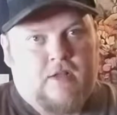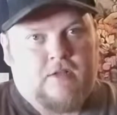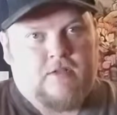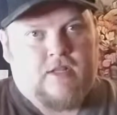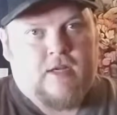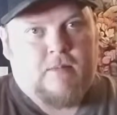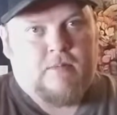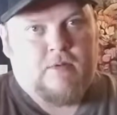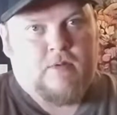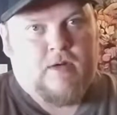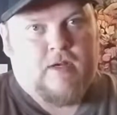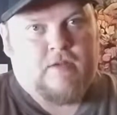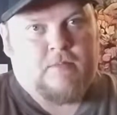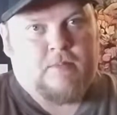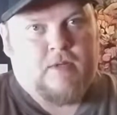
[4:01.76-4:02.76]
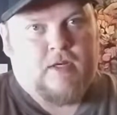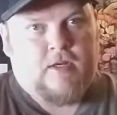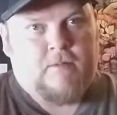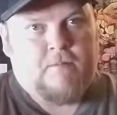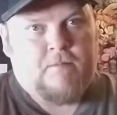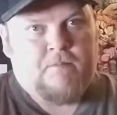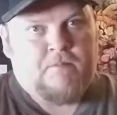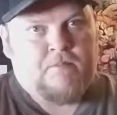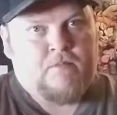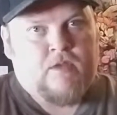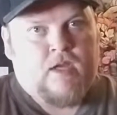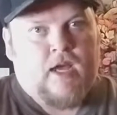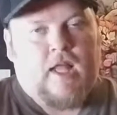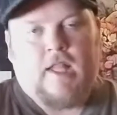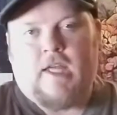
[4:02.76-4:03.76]
these damn Blu-rays, but
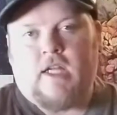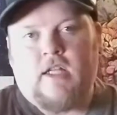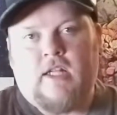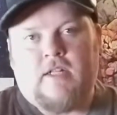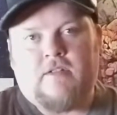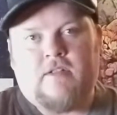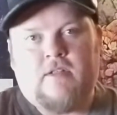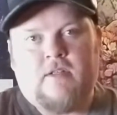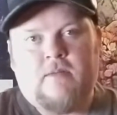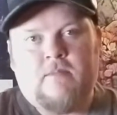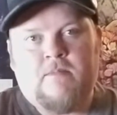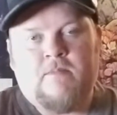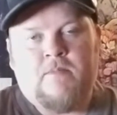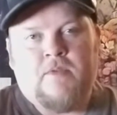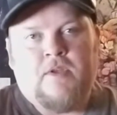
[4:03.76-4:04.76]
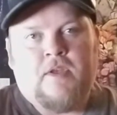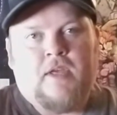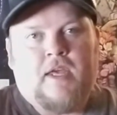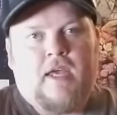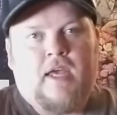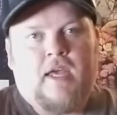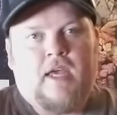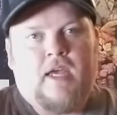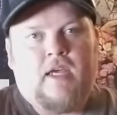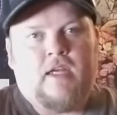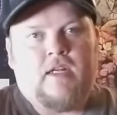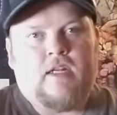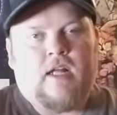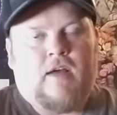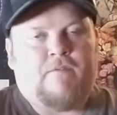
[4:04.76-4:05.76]
I like collecting them,
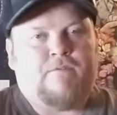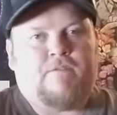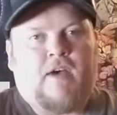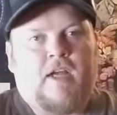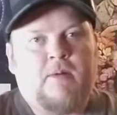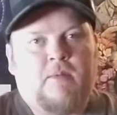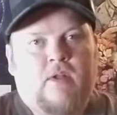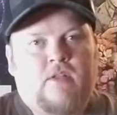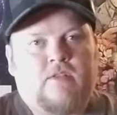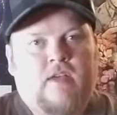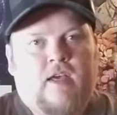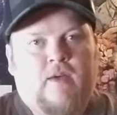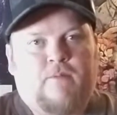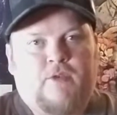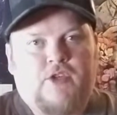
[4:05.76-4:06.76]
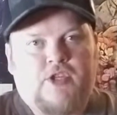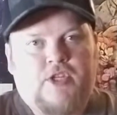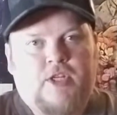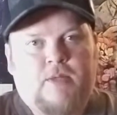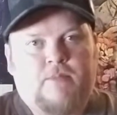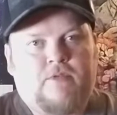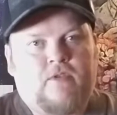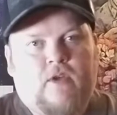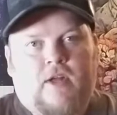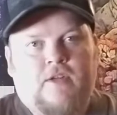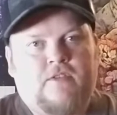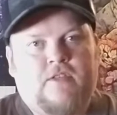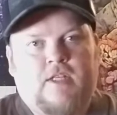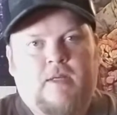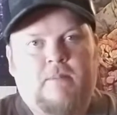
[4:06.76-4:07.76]
and I find them all the time for cheap, so I
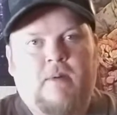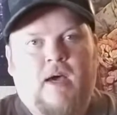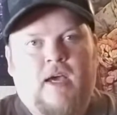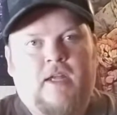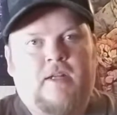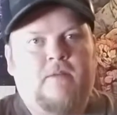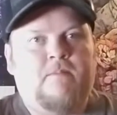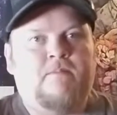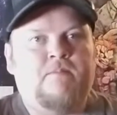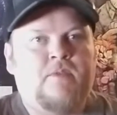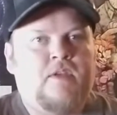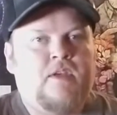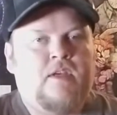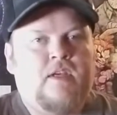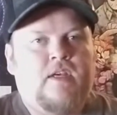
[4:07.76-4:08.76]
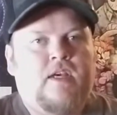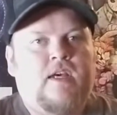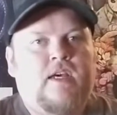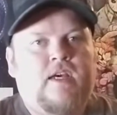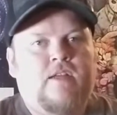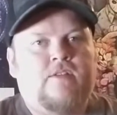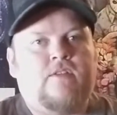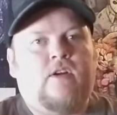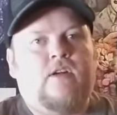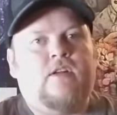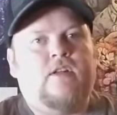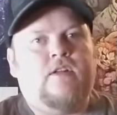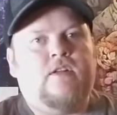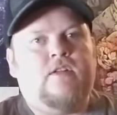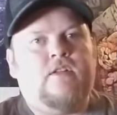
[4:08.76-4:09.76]
just keep buying them. Starting
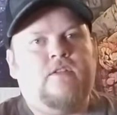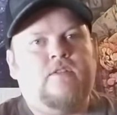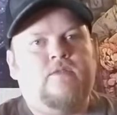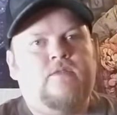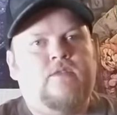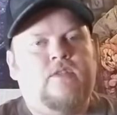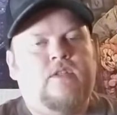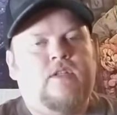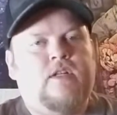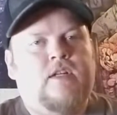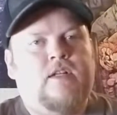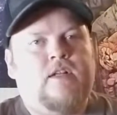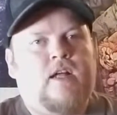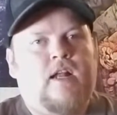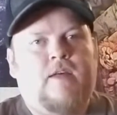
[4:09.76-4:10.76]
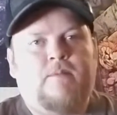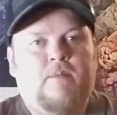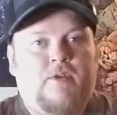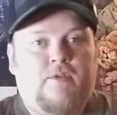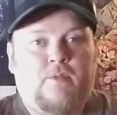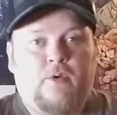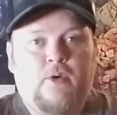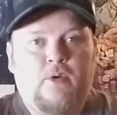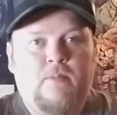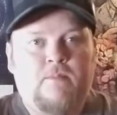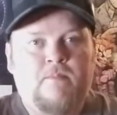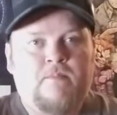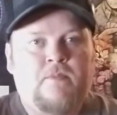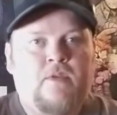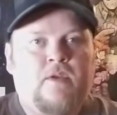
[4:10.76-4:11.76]
to not have much room,
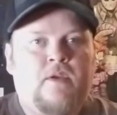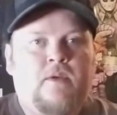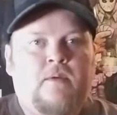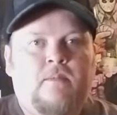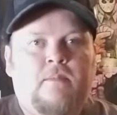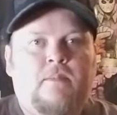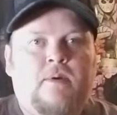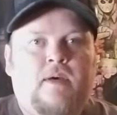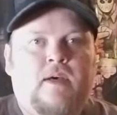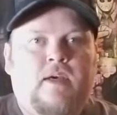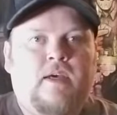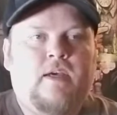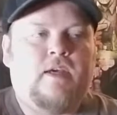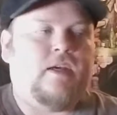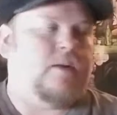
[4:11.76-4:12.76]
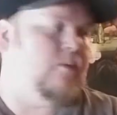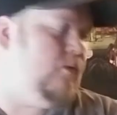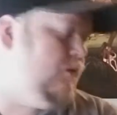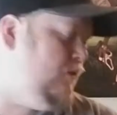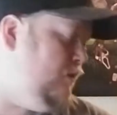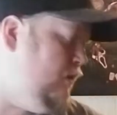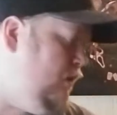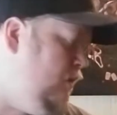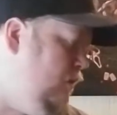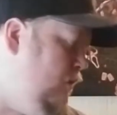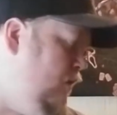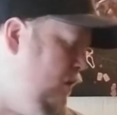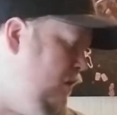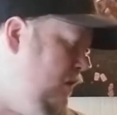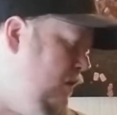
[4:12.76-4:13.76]
but we'll see, you
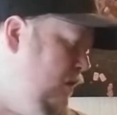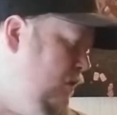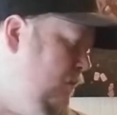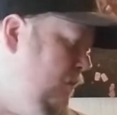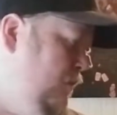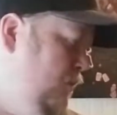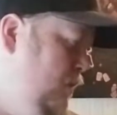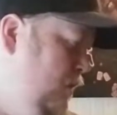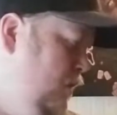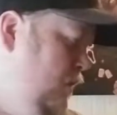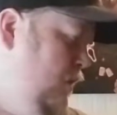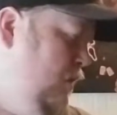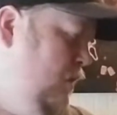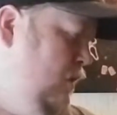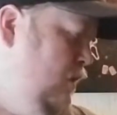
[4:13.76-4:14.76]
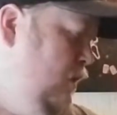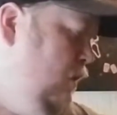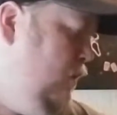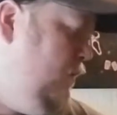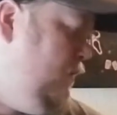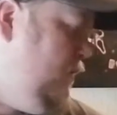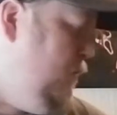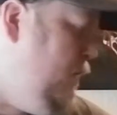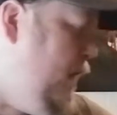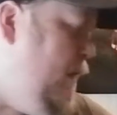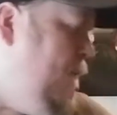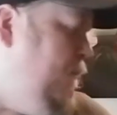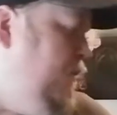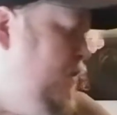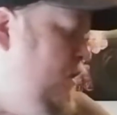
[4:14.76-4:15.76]
know, see what
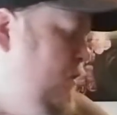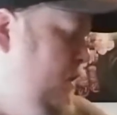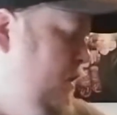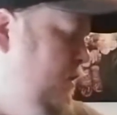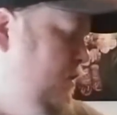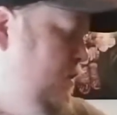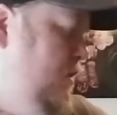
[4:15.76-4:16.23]
happens. Anyways,